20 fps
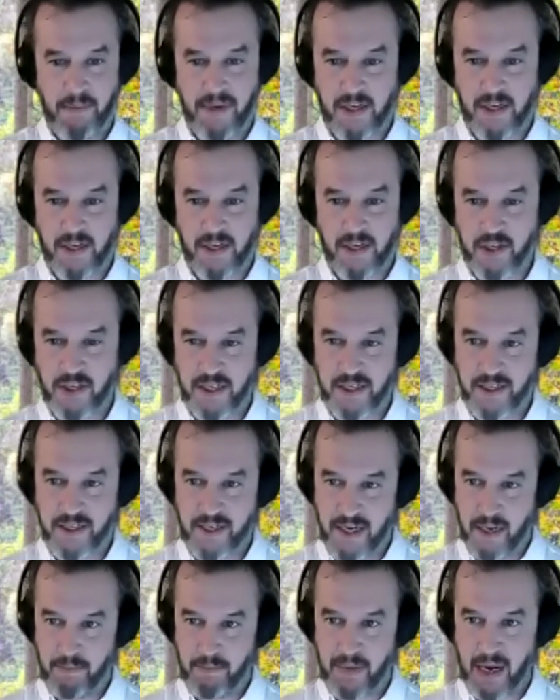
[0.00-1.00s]
it might be
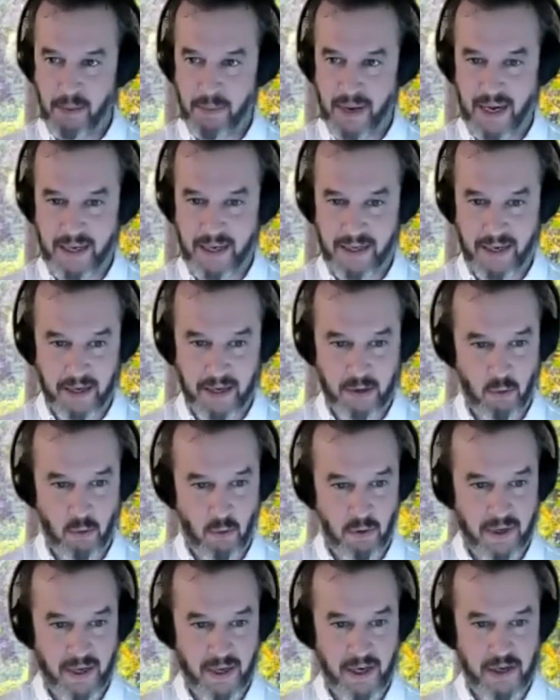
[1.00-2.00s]
agility, it might be
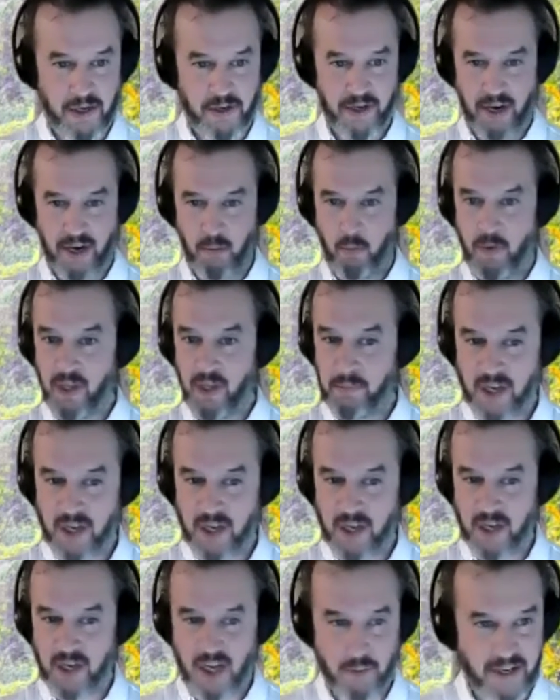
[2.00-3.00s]
hand-eye coordination, it
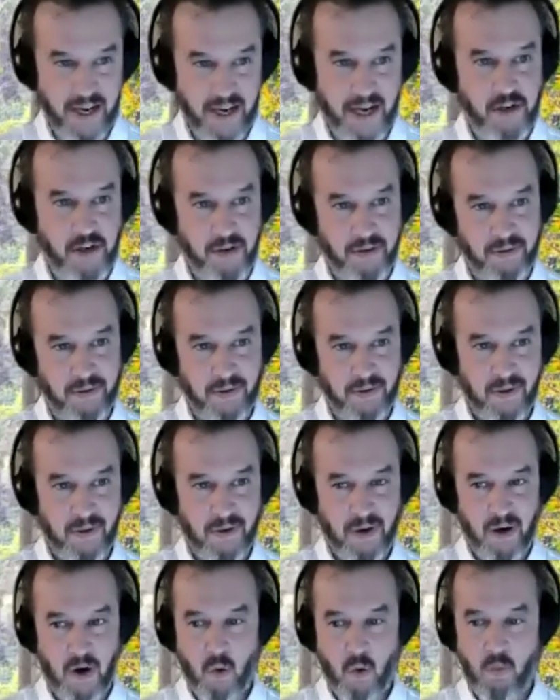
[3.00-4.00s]
will be
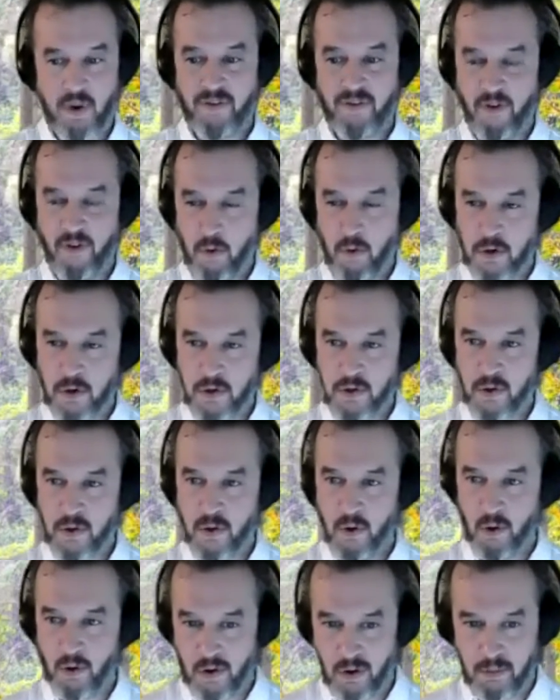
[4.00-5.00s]
communication. We
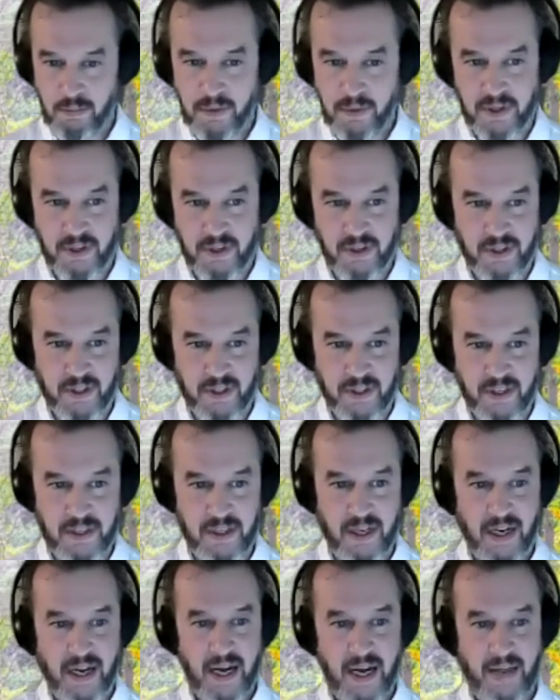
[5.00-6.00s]
focus on the core
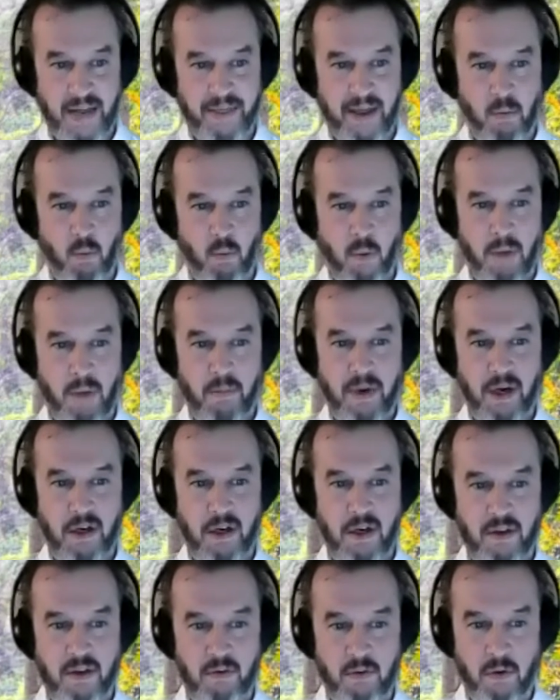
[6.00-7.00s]
competencies, and
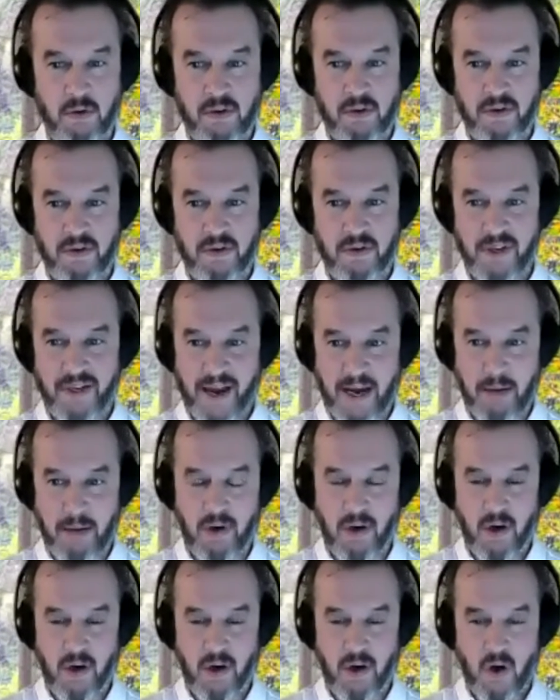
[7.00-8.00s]
then when we learn the rules of
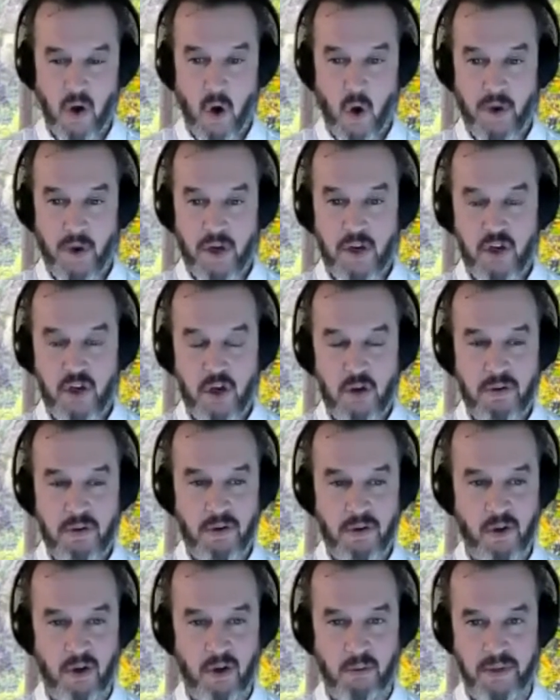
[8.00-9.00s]
the game,
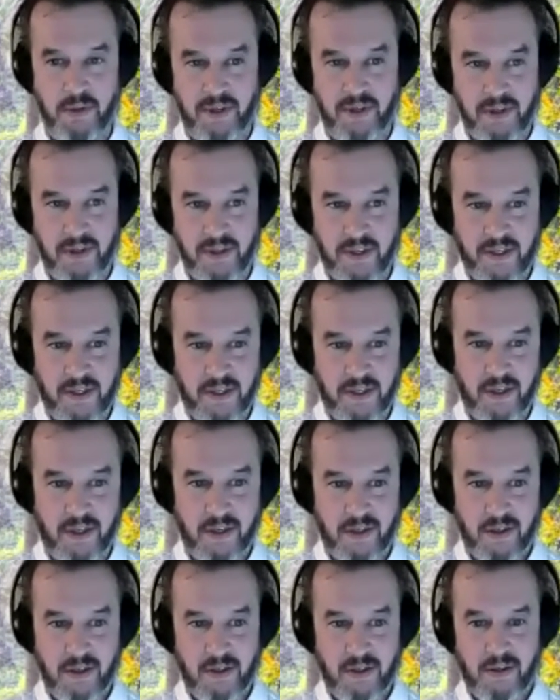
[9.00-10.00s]
we tune those
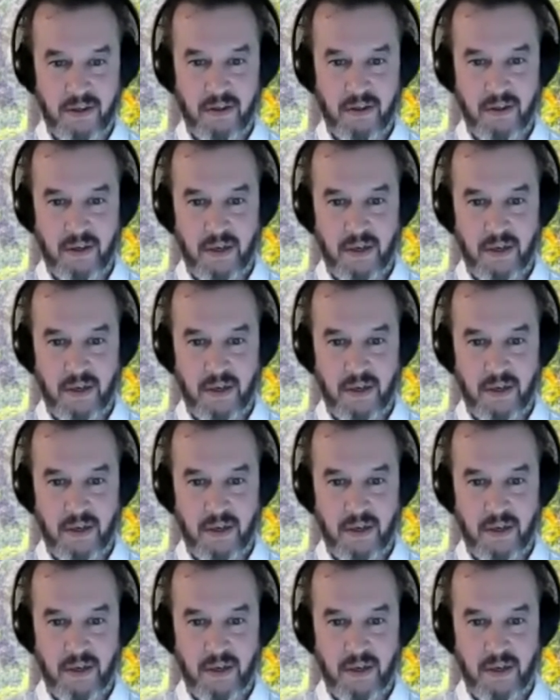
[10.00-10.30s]
competencies